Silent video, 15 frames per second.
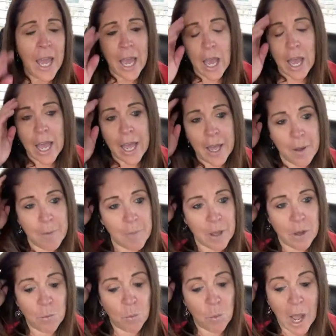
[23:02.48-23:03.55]

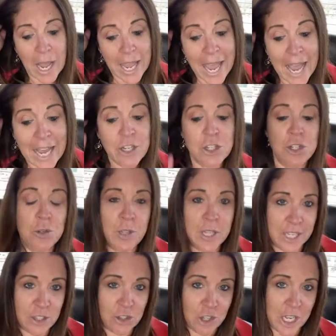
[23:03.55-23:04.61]
I had to do the
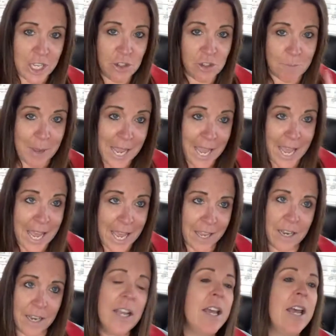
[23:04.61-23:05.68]
exchange in my
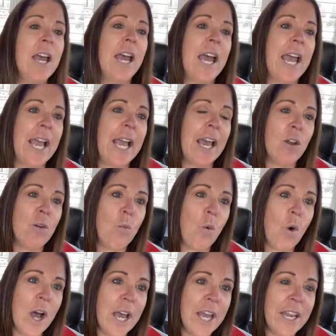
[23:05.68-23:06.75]
head. And
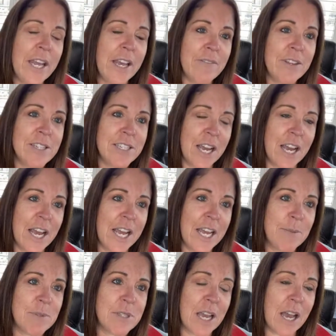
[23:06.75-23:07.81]
one of the
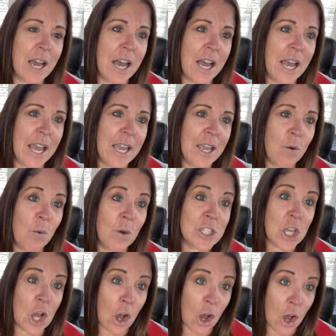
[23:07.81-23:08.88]
times I
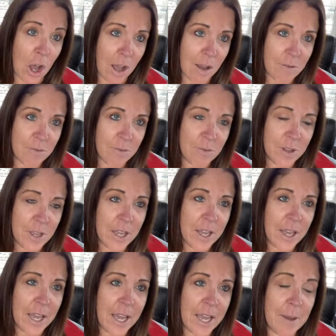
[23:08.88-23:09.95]
was off
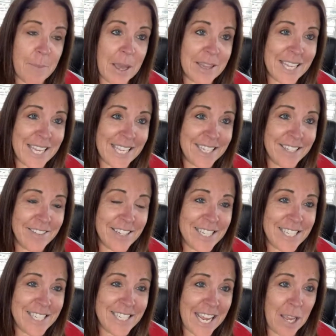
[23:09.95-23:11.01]
at the end of the
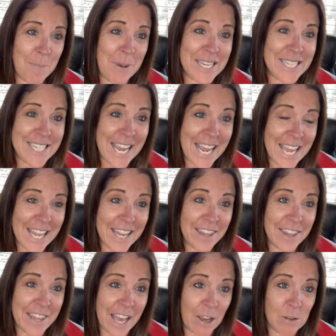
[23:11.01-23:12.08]
day by
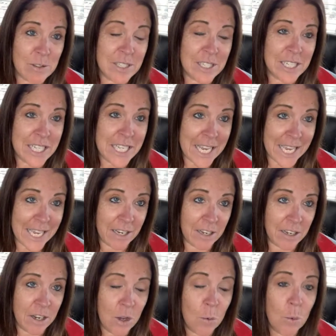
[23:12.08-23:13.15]
10,000 yen,
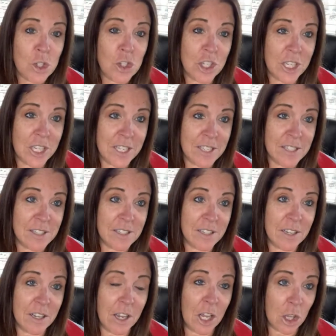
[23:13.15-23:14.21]
which is
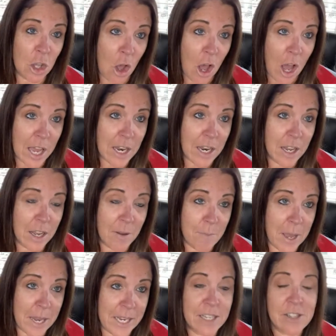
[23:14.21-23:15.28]
a lot of
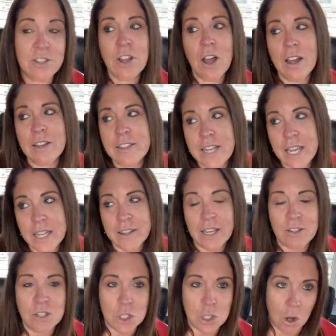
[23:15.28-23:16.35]
money. It's not
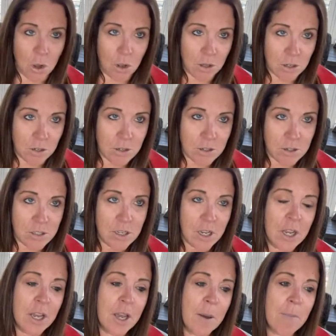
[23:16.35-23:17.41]
$10,000,
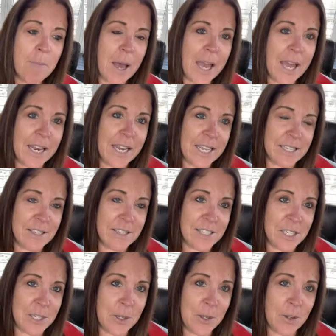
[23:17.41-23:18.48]
but it
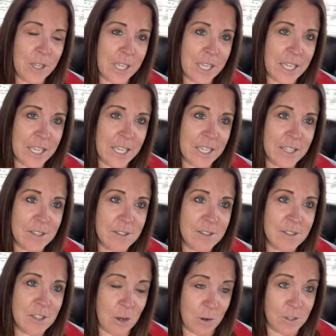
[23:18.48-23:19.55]
still
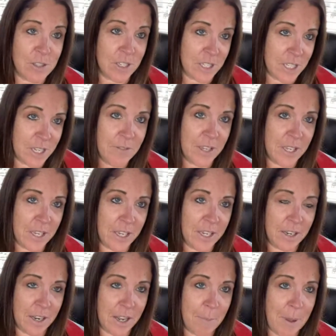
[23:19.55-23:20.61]
is, you know, a
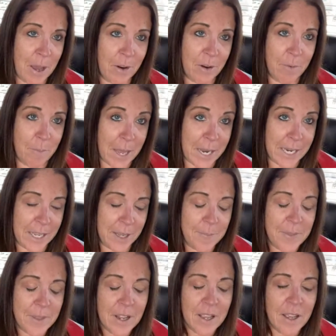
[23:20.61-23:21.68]
significant amount of money.
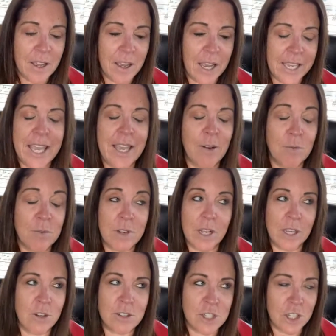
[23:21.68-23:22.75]
I
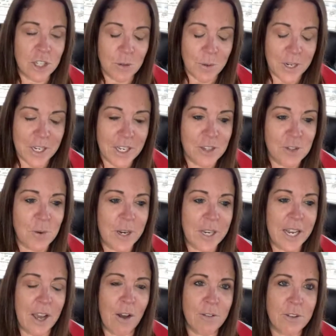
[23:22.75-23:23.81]
couldn't tell you what it is right
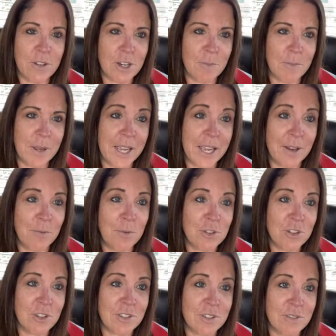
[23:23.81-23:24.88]
now off the top of my head,
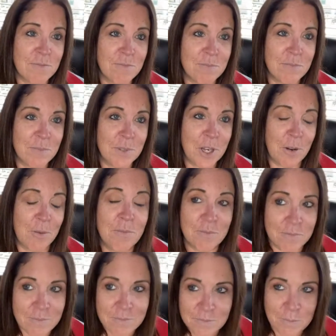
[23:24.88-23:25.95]
which is, you know,
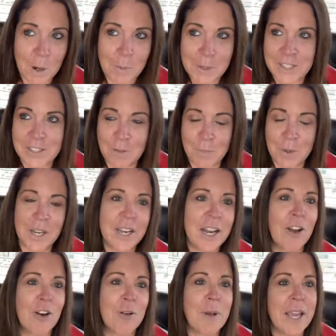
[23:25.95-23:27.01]
probably because I put it
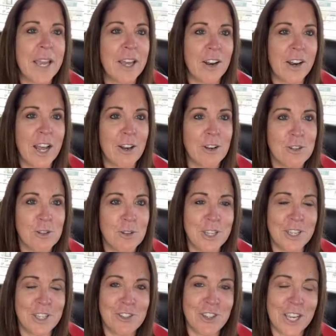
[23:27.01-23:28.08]
out in my head on how to do the
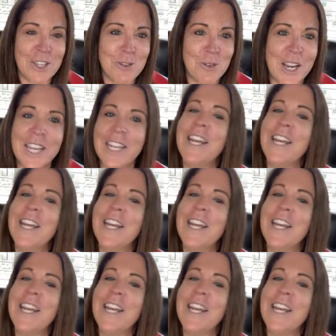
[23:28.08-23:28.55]
exchange rate.